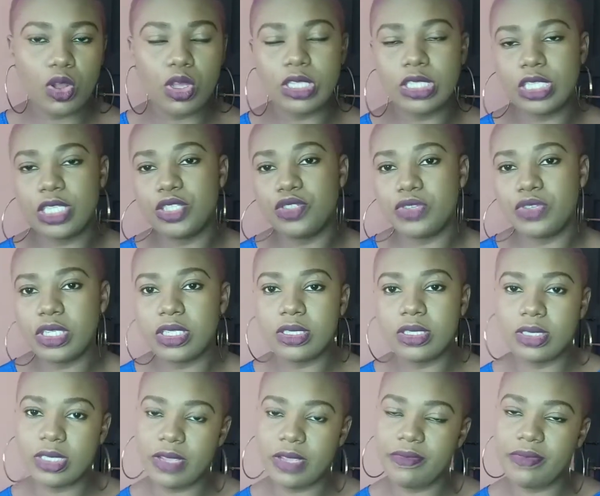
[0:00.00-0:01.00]

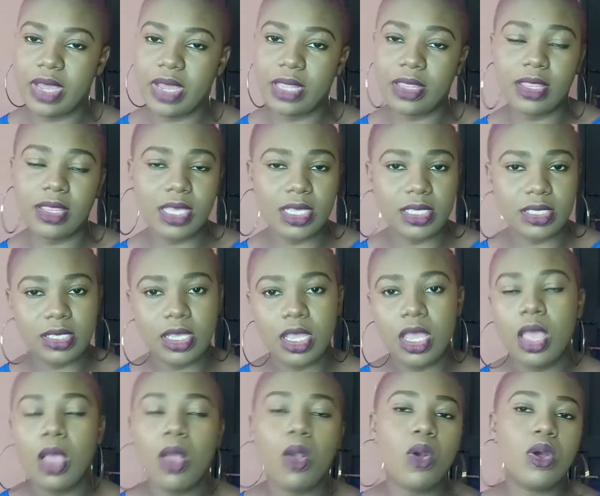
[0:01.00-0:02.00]
considering several things
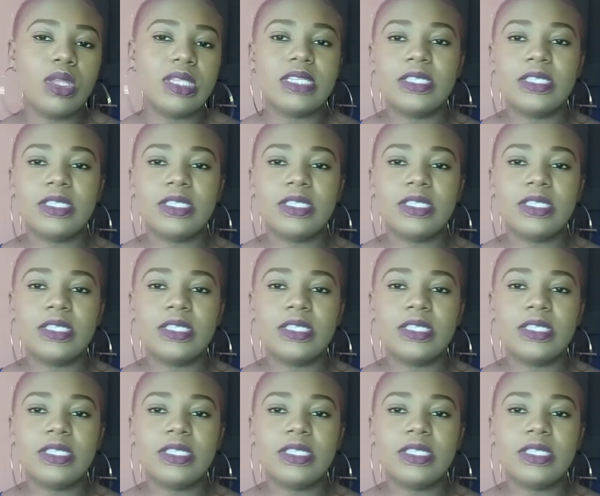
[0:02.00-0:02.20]
on